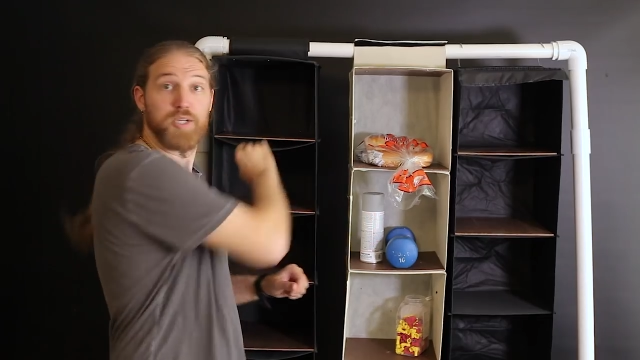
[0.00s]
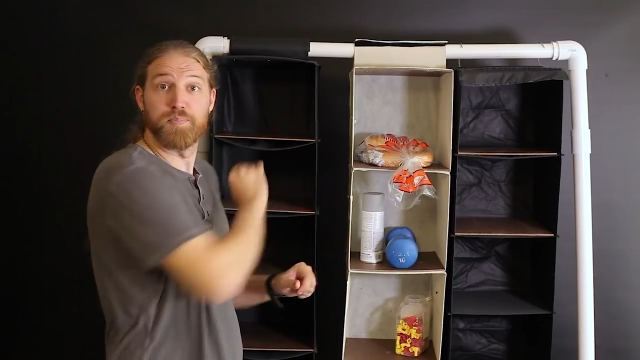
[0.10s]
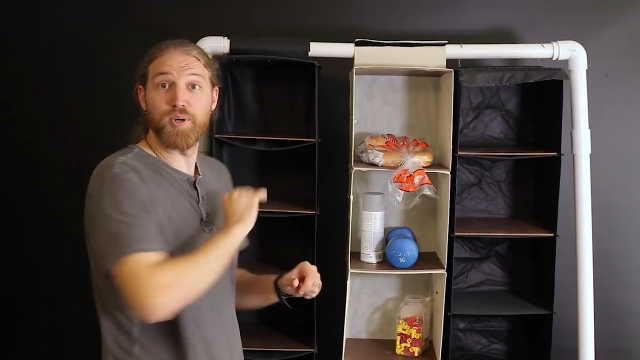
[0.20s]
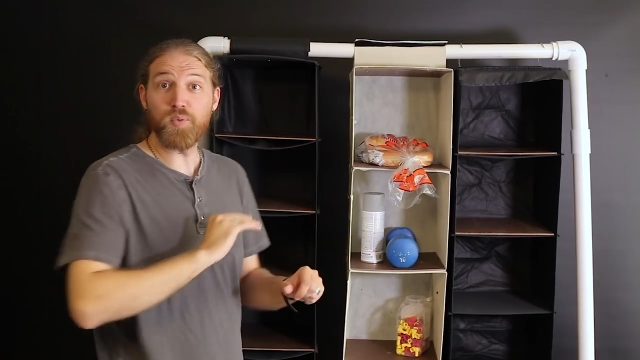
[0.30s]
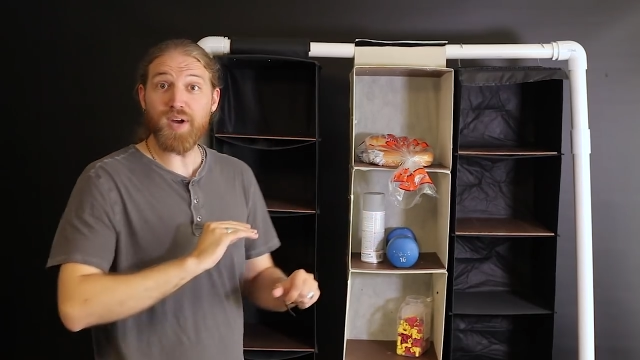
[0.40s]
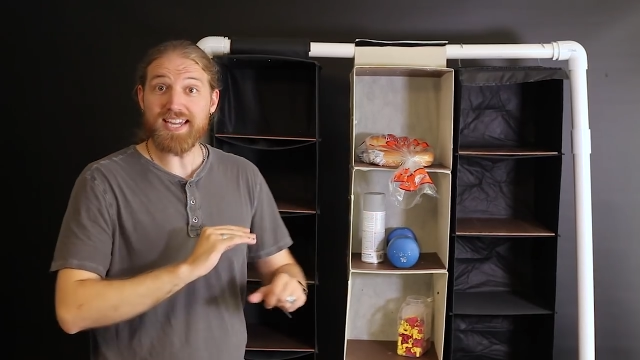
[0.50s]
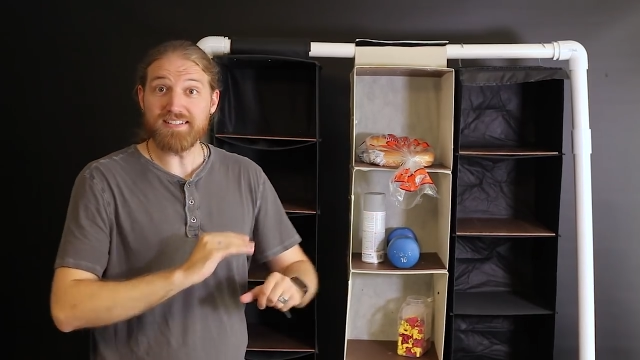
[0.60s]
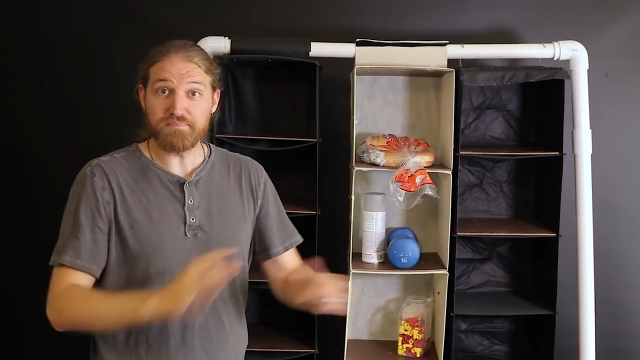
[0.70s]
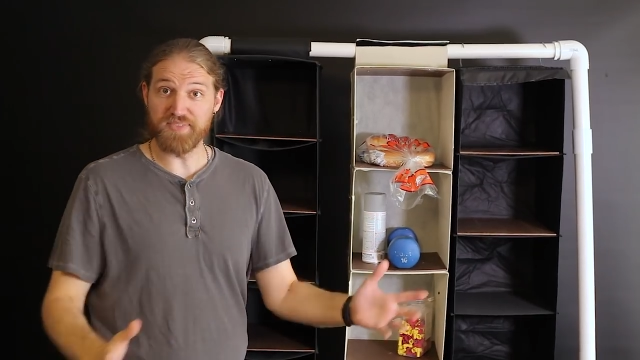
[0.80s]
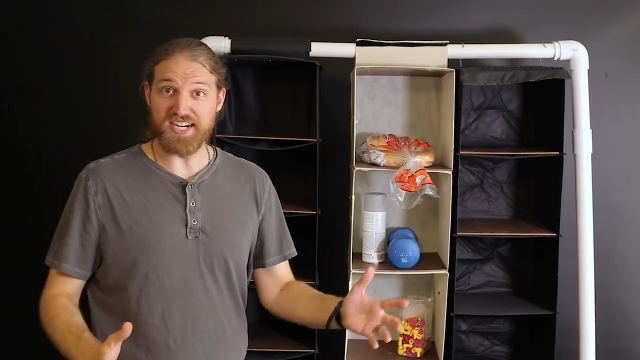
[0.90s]
But wait,
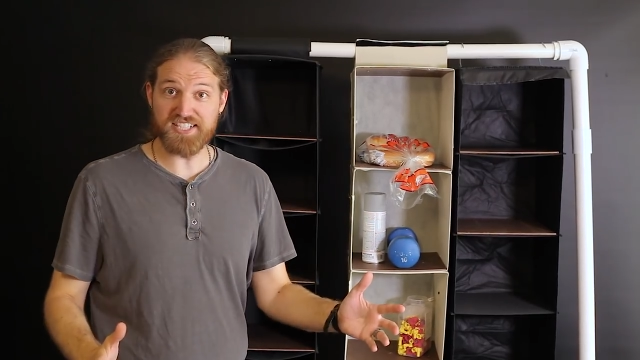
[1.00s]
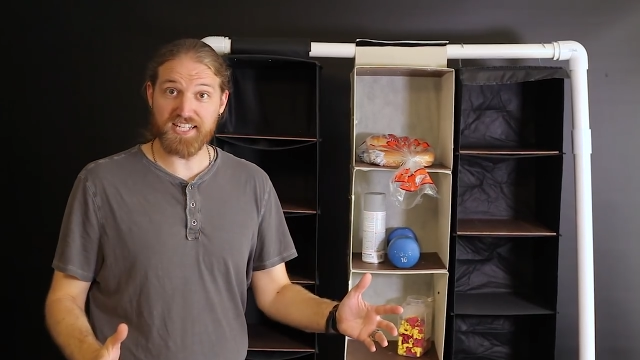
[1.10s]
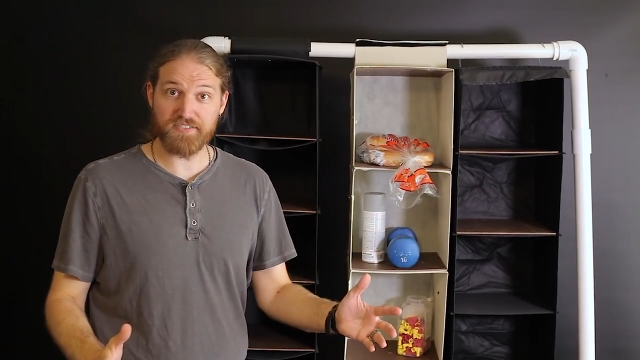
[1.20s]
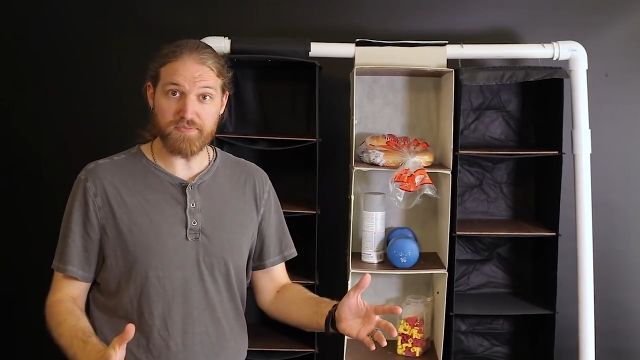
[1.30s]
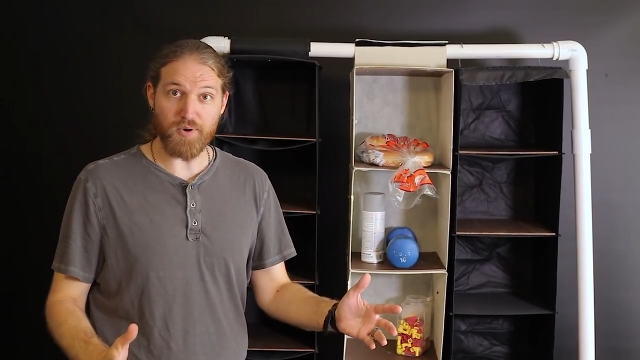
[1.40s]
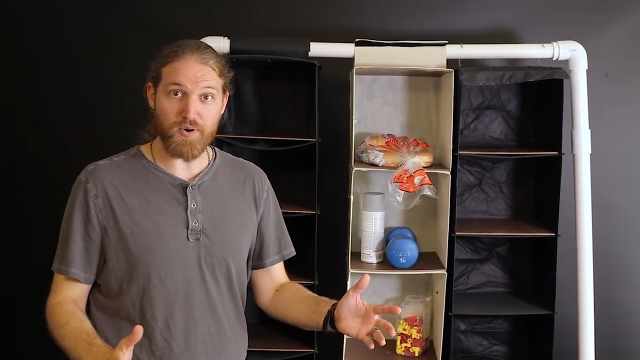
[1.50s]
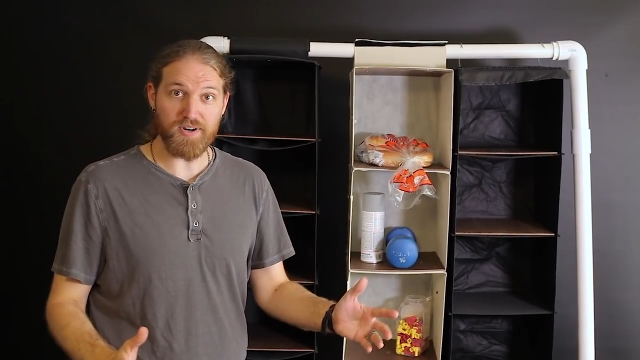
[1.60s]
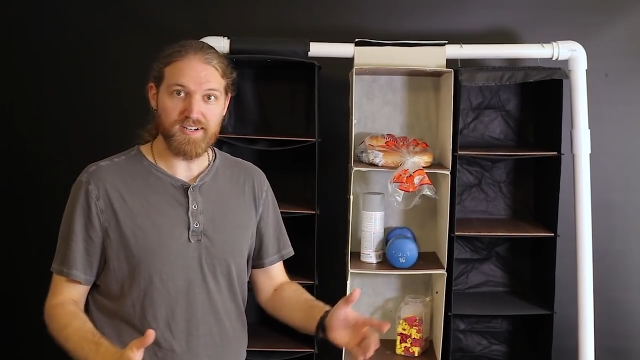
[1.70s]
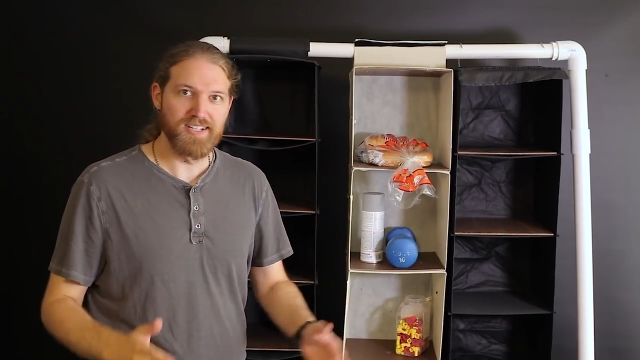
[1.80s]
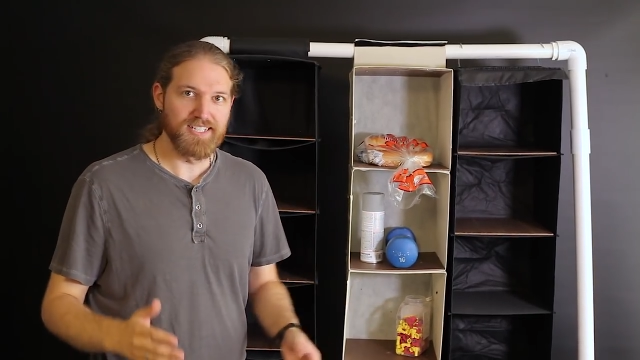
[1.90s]
there's even
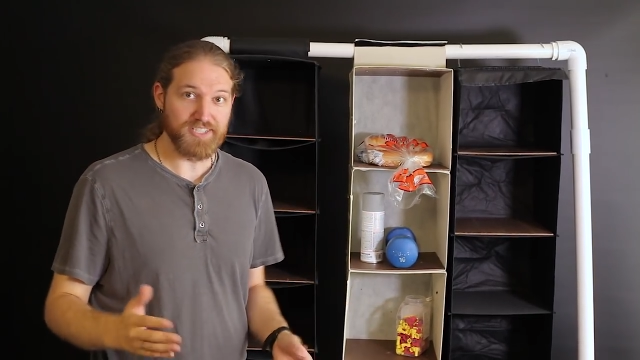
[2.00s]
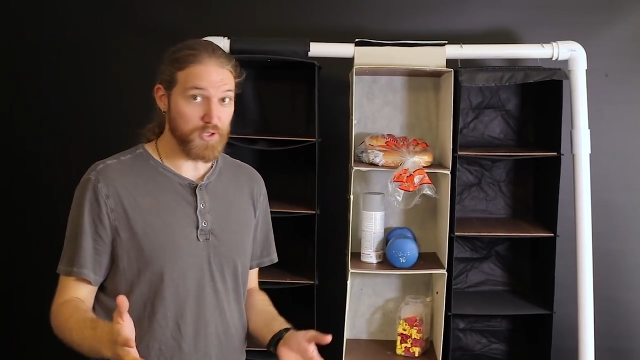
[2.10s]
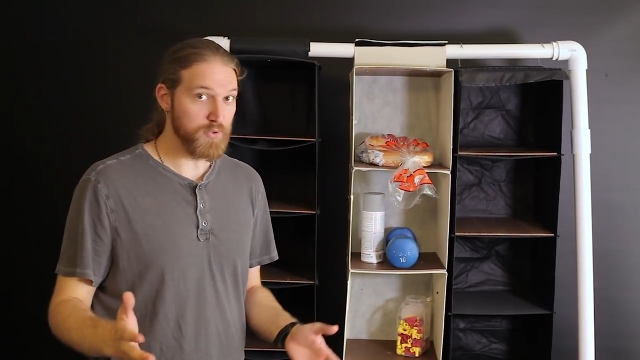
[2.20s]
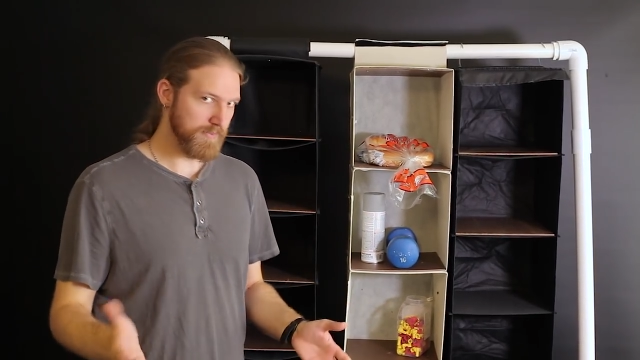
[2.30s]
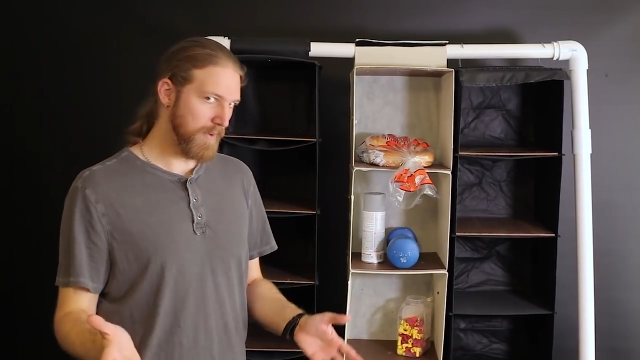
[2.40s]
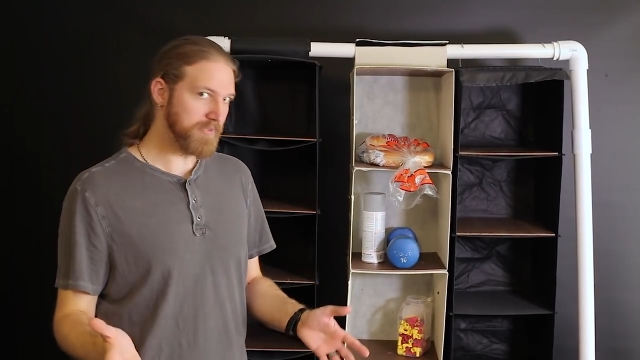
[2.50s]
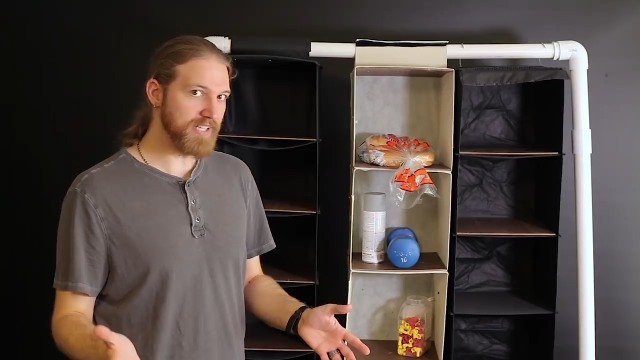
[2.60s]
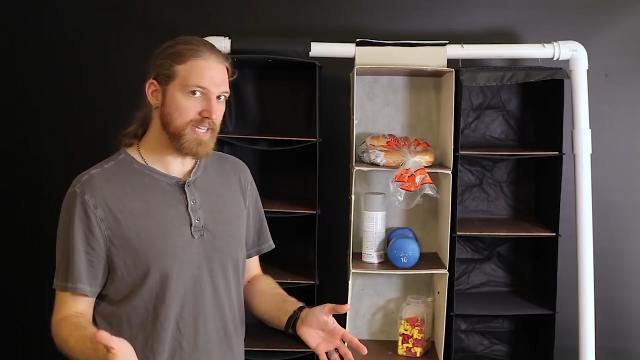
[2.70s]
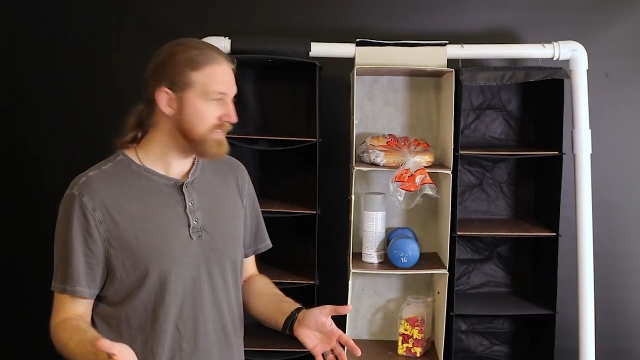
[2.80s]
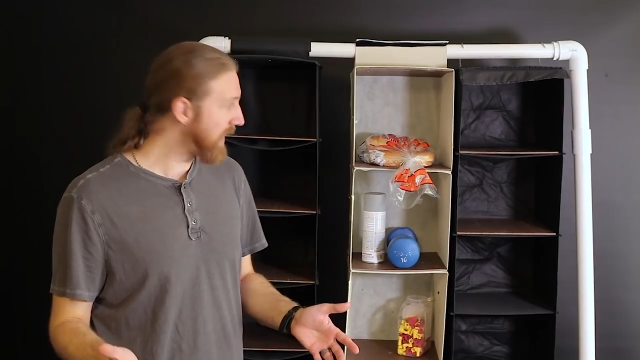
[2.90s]
more! So remember
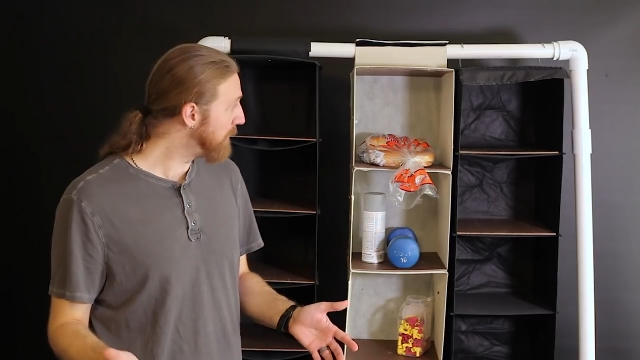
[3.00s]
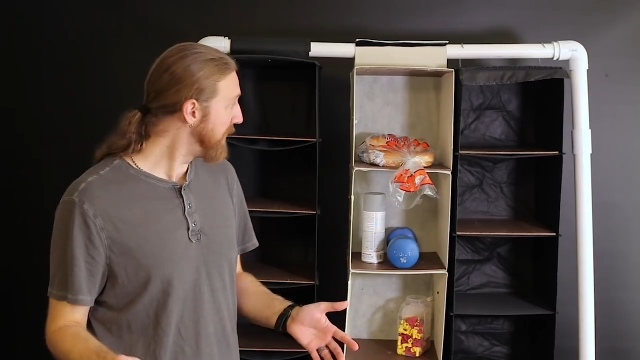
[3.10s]
like 10